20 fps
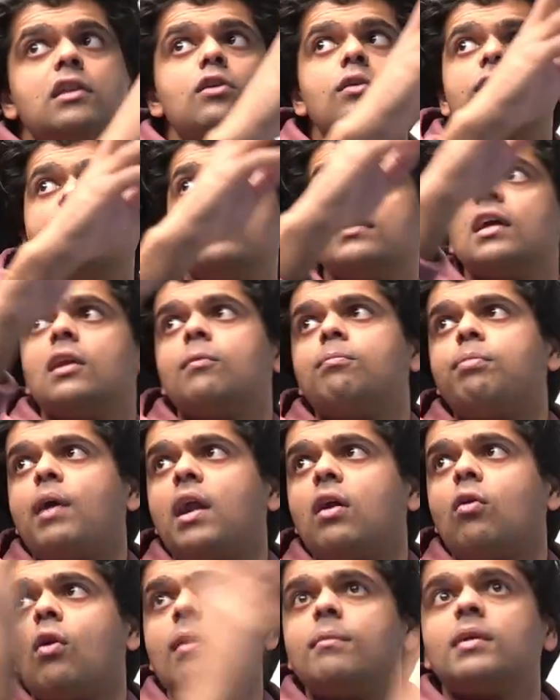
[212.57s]
then you even get a
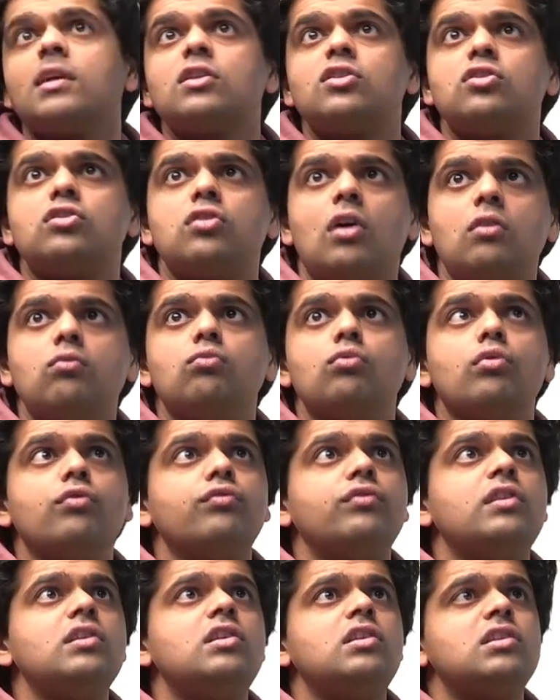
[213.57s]
panoramic
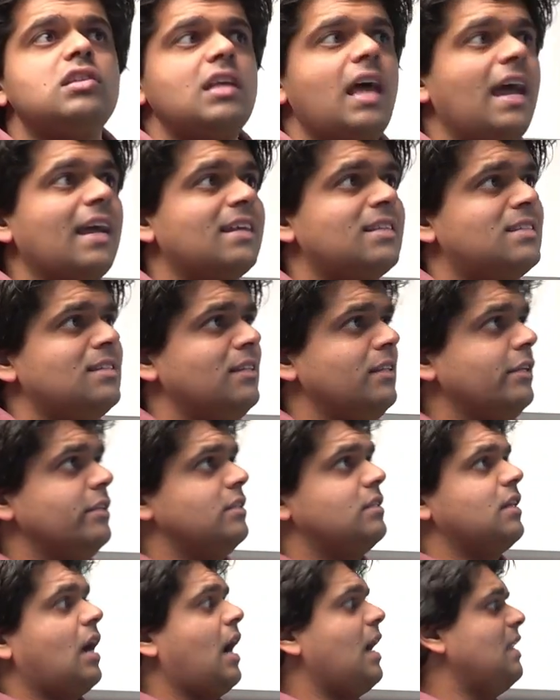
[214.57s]
sunroof. This is
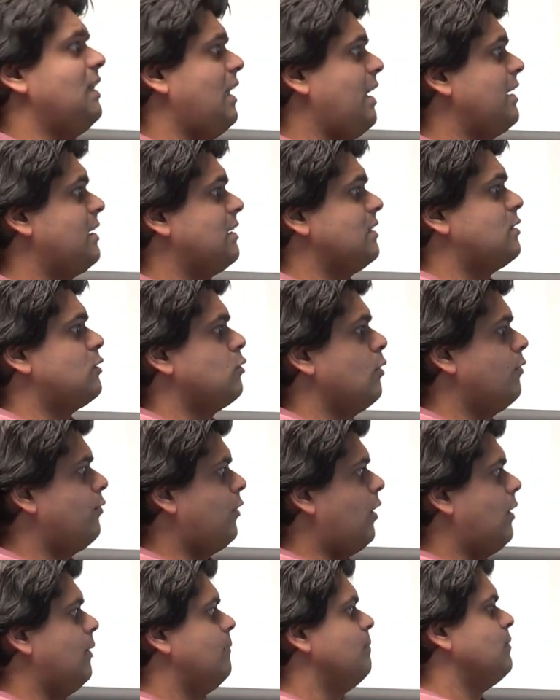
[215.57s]
excellent. I like it so
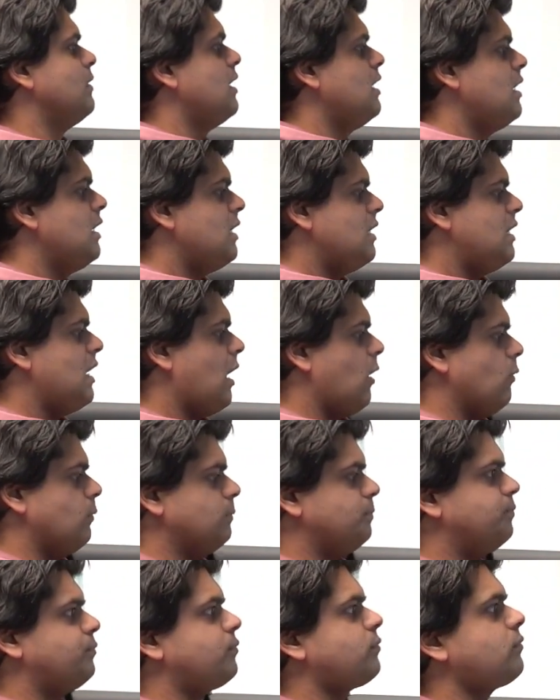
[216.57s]
far. Now,
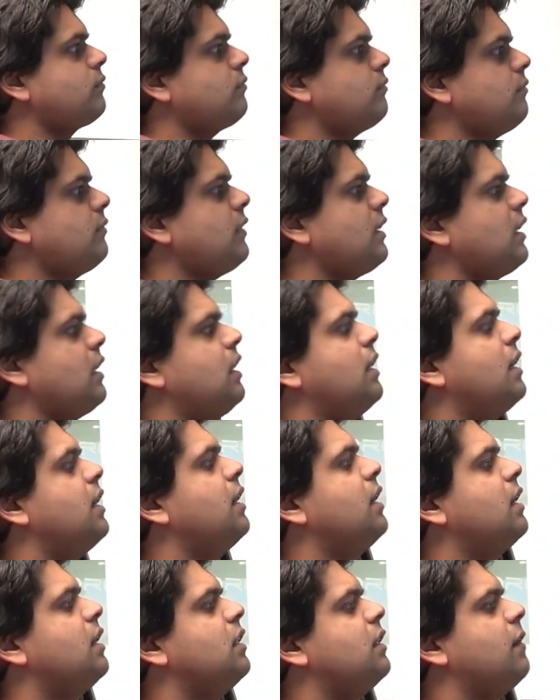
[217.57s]

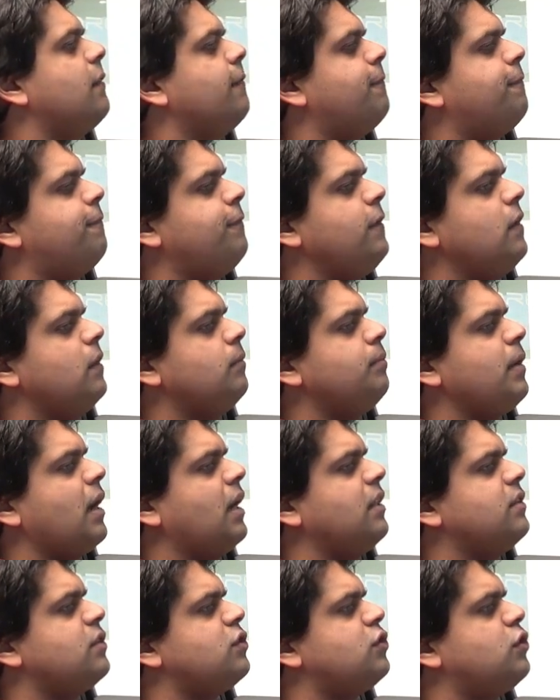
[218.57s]
the feel
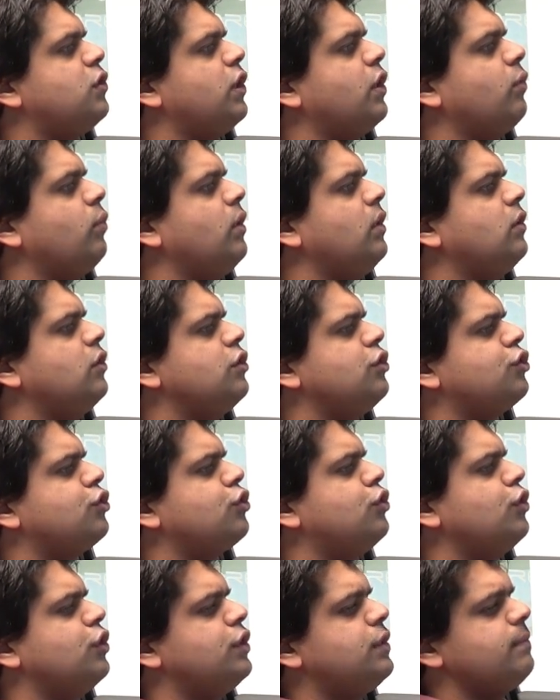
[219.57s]
behind the steering wheel is
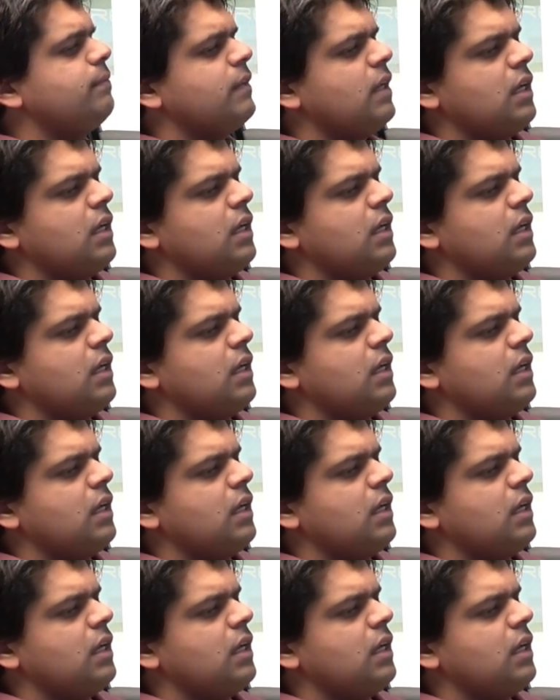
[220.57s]
good.